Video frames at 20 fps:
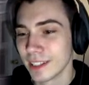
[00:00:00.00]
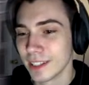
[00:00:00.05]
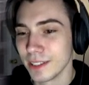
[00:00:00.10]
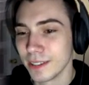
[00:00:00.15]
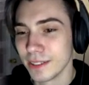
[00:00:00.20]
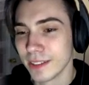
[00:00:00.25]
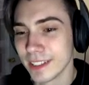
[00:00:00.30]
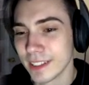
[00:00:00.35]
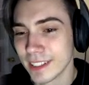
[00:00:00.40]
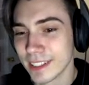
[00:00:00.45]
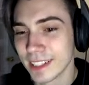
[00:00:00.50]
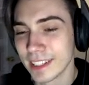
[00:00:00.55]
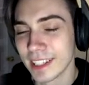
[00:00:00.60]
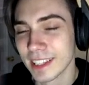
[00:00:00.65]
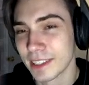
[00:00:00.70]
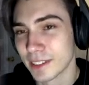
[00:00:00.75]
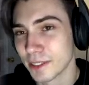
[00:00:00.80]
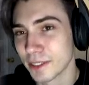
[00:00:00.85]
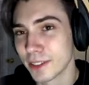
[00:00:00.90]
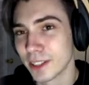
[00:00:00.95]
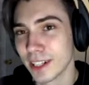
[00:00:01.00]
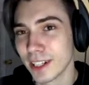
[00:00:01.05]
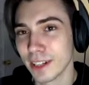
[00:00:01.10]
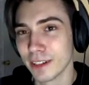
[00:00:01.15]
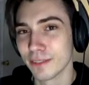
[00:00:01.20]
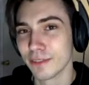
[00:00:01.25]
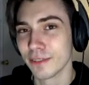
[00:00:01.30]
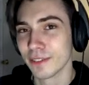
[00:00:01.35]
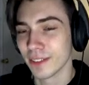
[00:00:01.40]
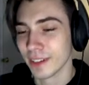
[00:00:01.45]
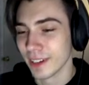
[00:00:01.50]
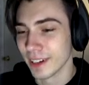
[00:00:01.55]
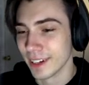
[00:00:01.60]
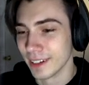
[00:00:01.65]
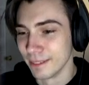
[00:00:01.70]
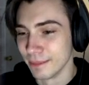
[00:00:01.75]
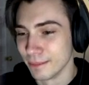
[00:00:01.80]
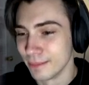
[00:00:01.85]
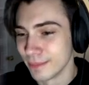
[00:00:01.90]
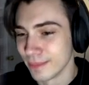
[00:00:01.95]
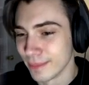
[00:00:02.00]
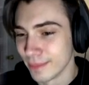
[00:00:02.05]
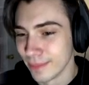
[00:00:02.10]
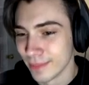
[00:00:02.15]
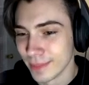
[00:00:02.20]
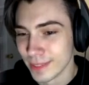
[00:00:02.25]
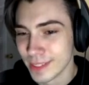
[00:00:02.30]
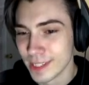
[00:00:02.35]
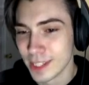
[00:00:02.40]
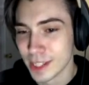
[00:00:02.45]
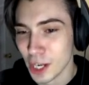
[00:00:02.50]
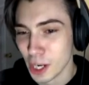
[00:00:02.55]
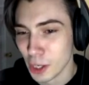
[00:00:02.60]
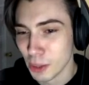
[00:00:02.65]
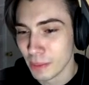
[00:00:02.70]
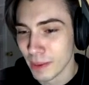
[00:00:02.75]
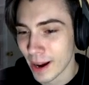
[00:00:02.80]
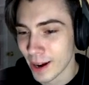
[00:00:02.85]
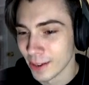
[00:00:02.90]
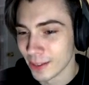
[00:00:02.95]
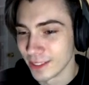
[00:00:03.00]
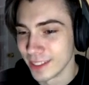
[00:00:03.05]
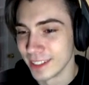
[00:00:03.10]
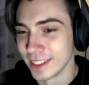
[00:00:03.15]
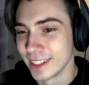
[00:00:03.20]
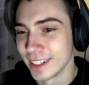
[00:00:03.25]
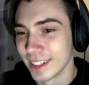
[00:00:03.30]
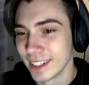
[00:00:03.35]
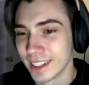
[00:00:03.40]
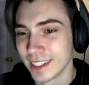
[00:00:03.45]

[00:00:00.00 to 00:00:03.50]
You literally threw her off a snow mountain.